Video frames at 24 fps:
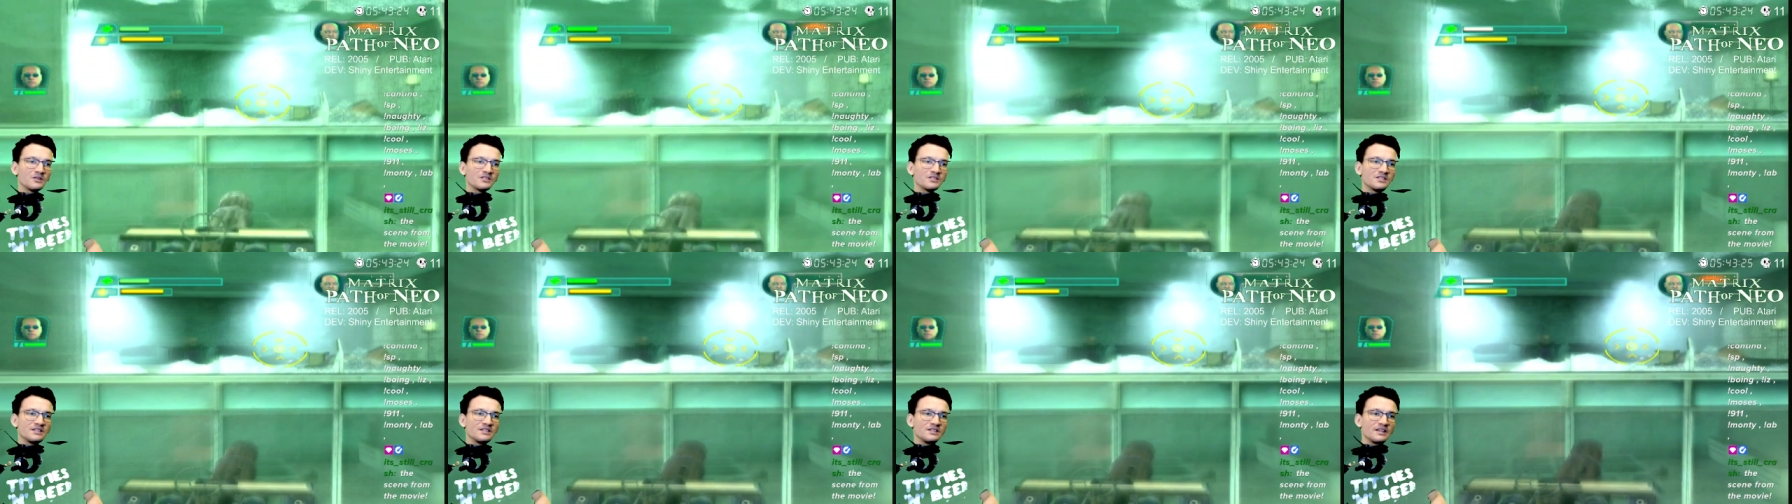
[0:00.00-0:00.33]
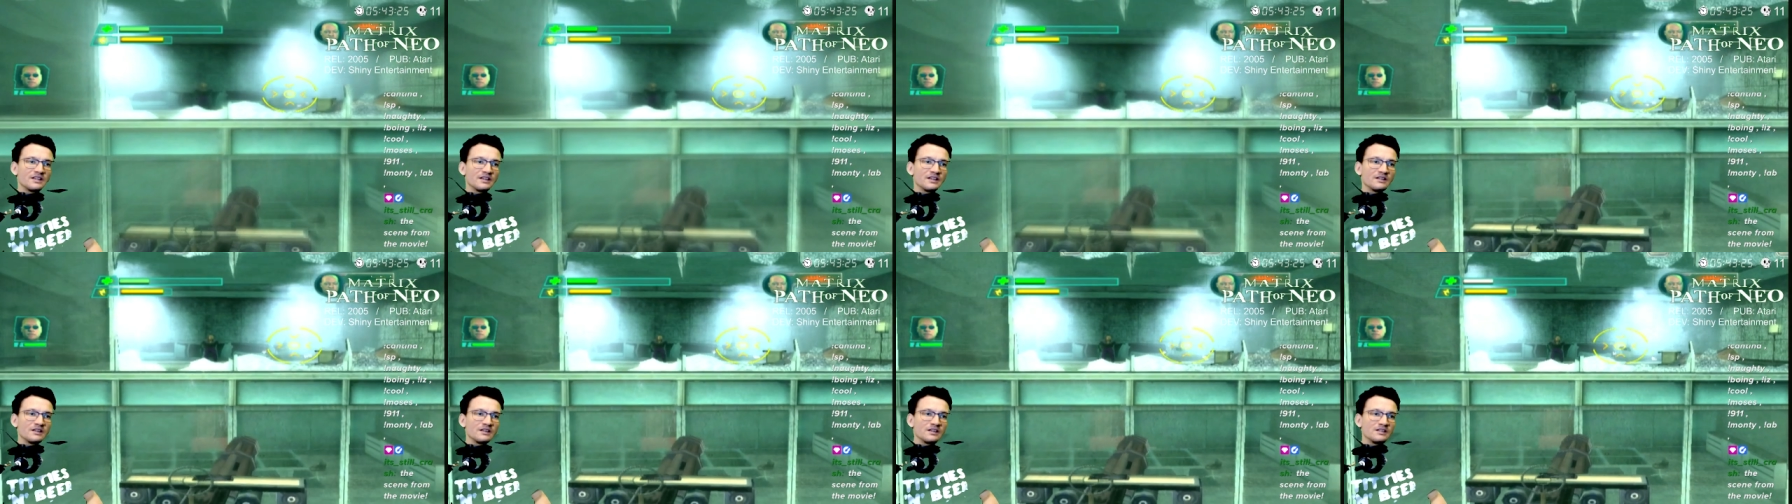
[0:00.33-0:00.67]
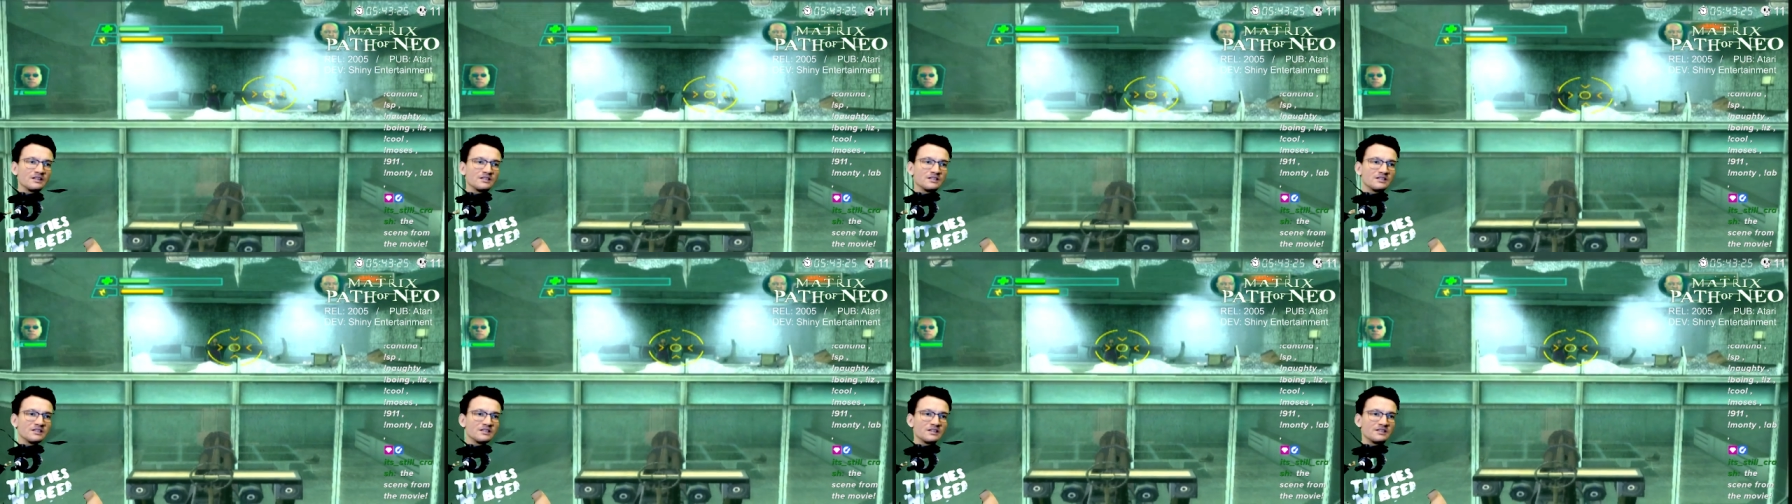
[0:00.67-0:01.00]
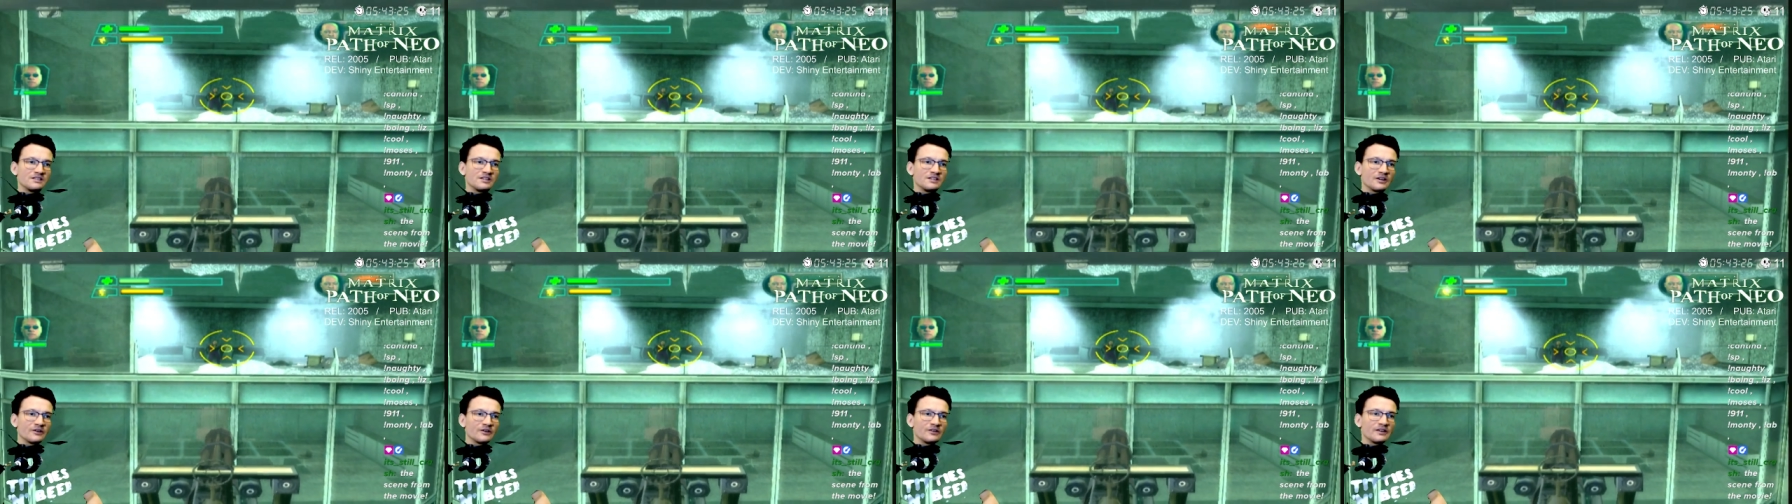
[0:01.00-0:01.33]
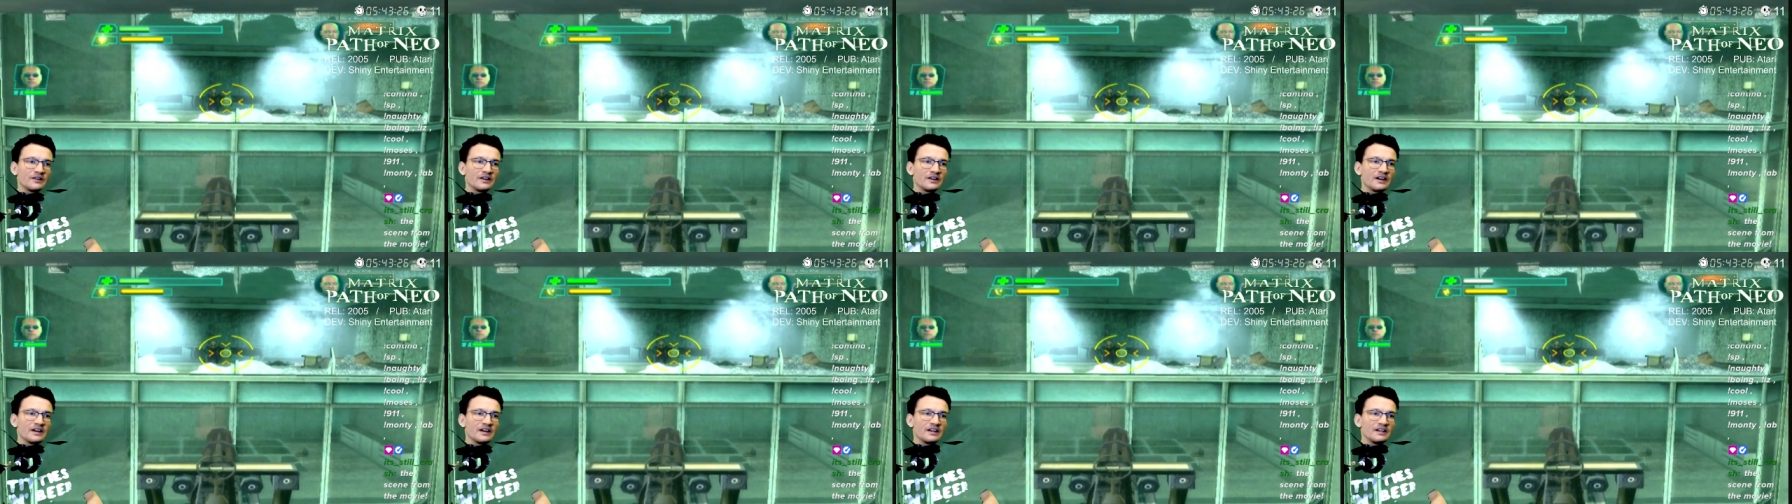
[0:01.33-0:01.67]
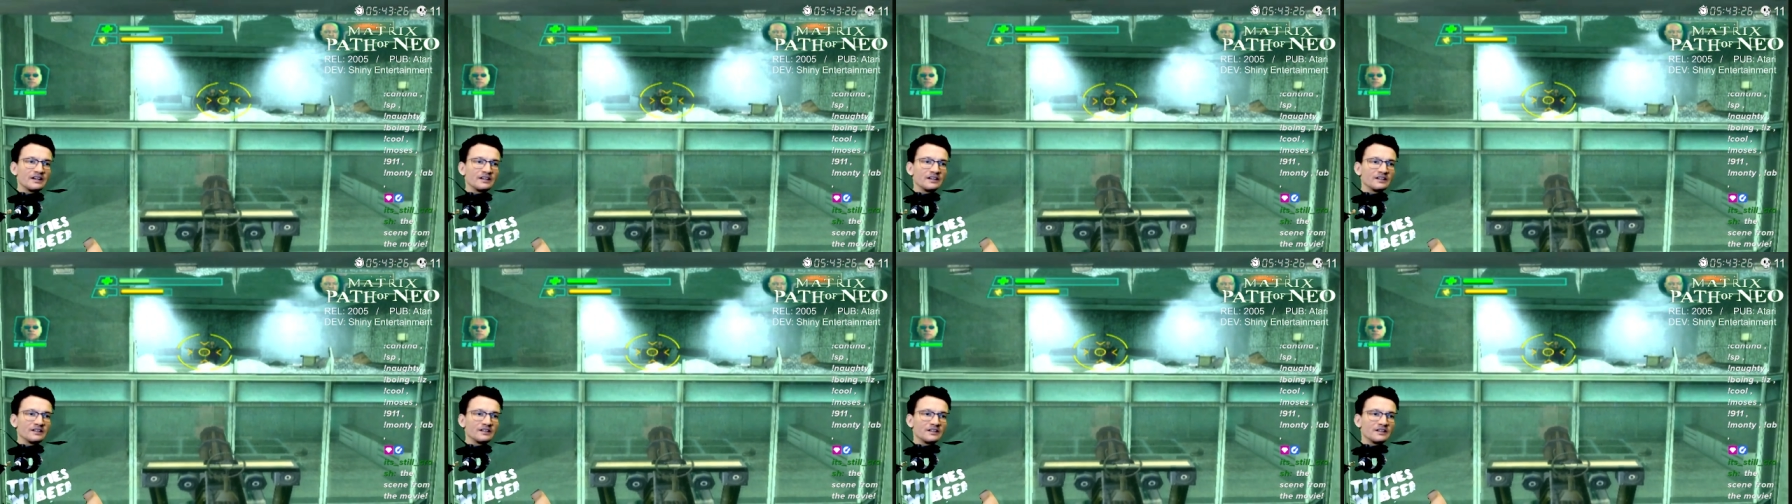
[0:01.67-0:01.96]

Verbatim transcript: is de is deteriorating.